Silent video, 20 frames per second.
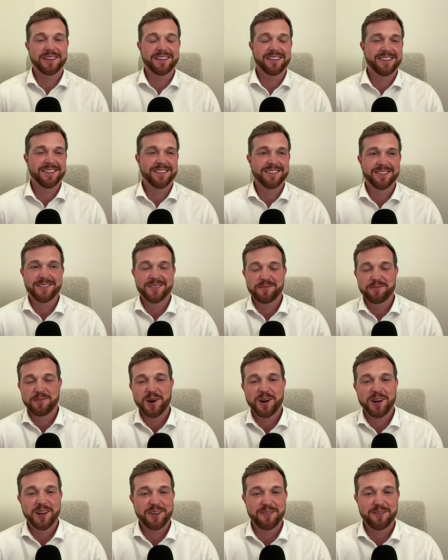and
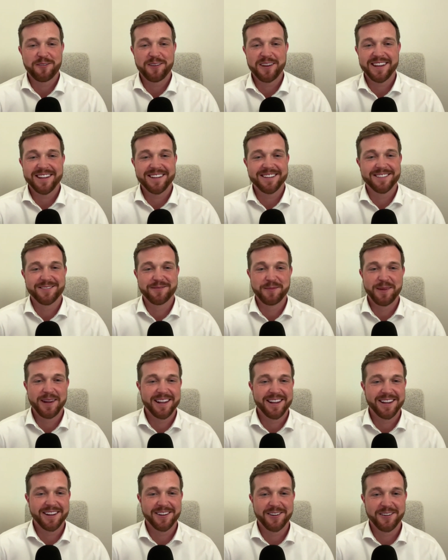market fit and
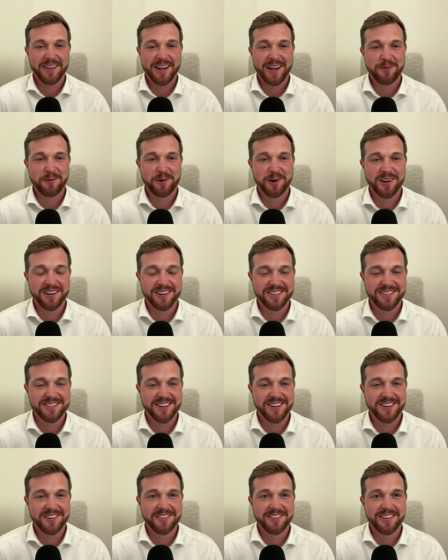making all that work.
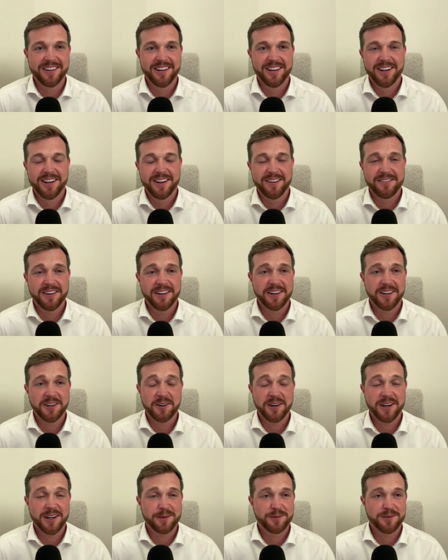So you've done an
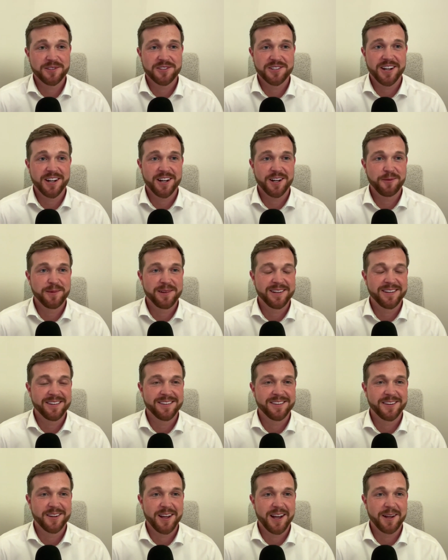incredible job,
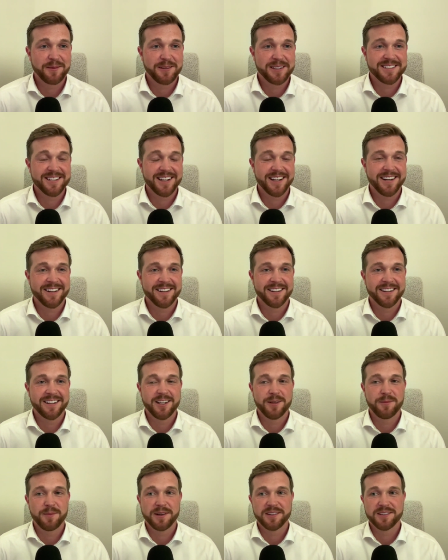and I'm excited to
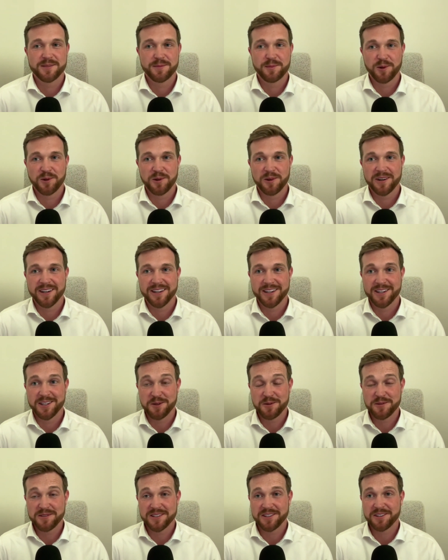keep exploring and
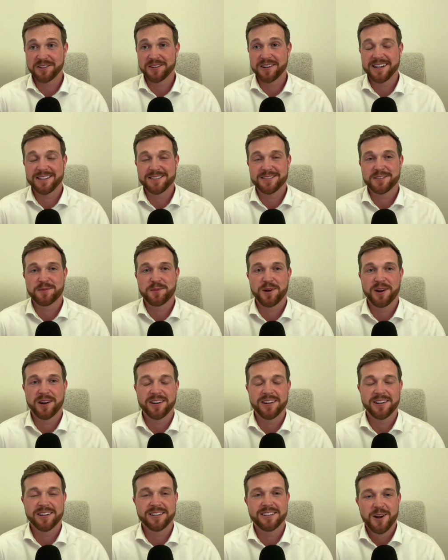using your guys'
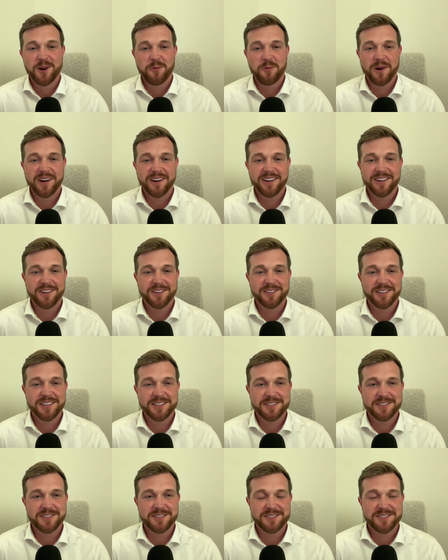product. Where can our
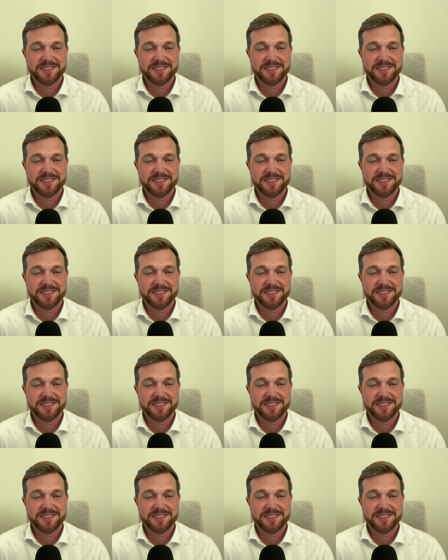listeners